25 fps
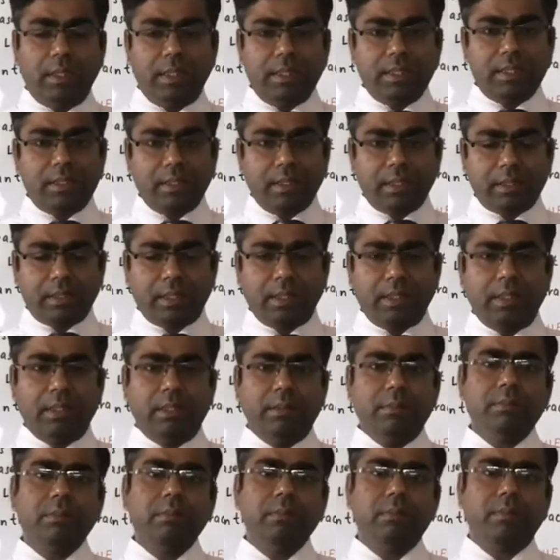is the
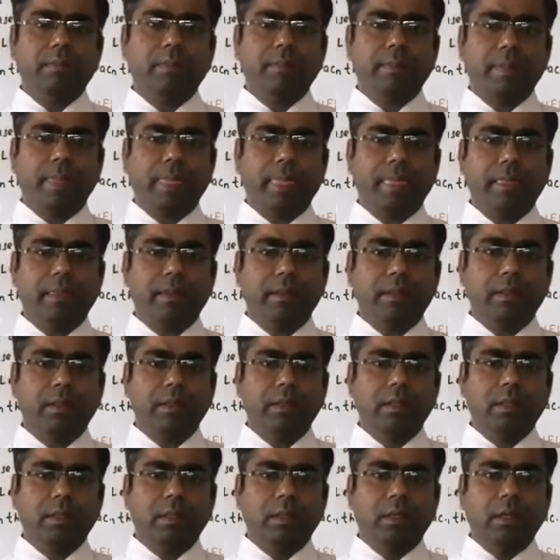term
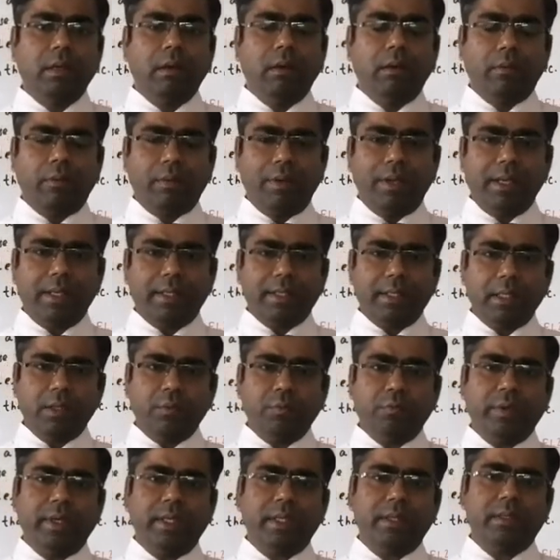
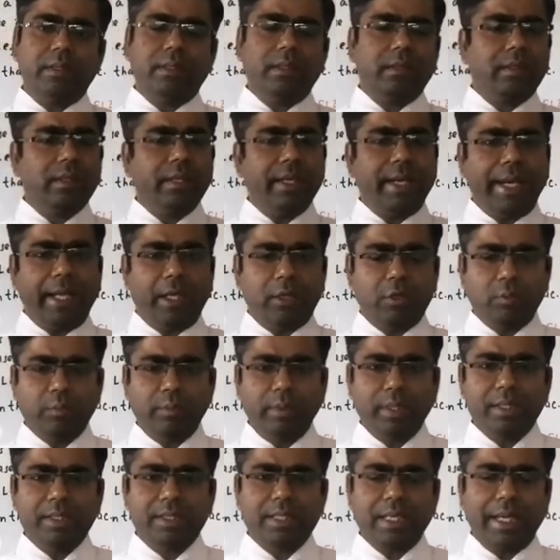related with the
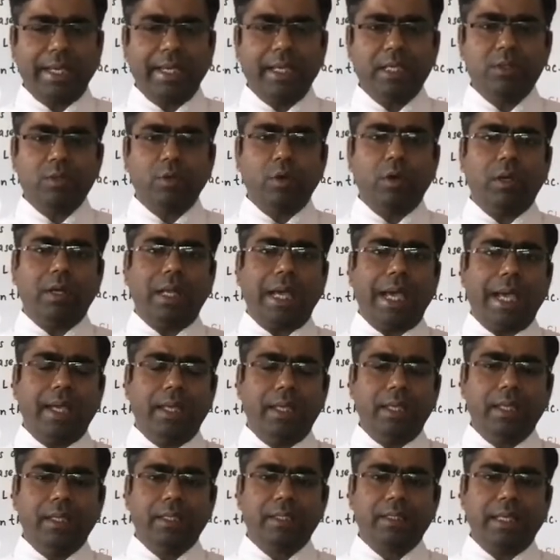atomic size or
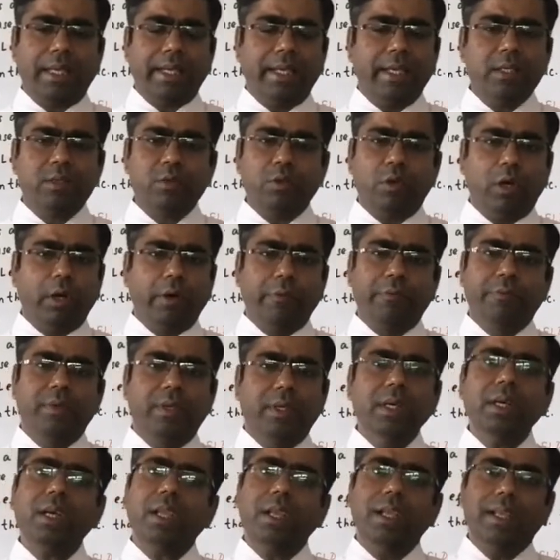ionic size of
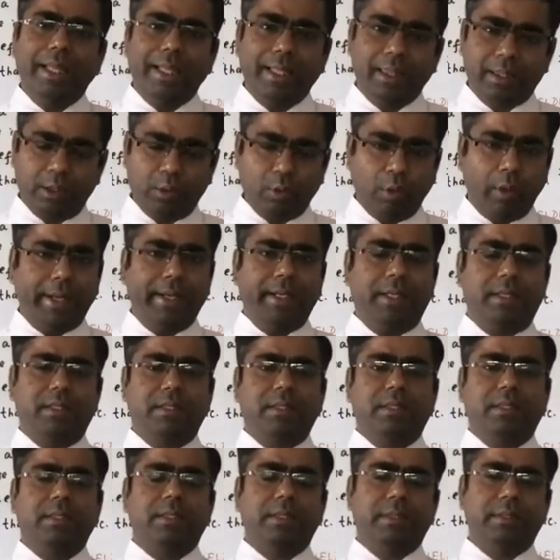the
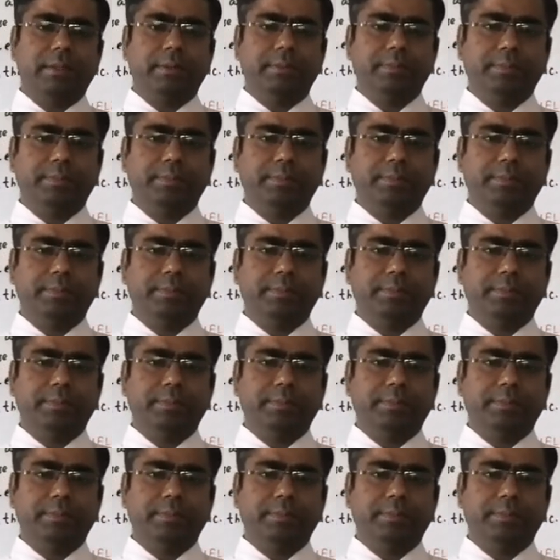lanthanoids.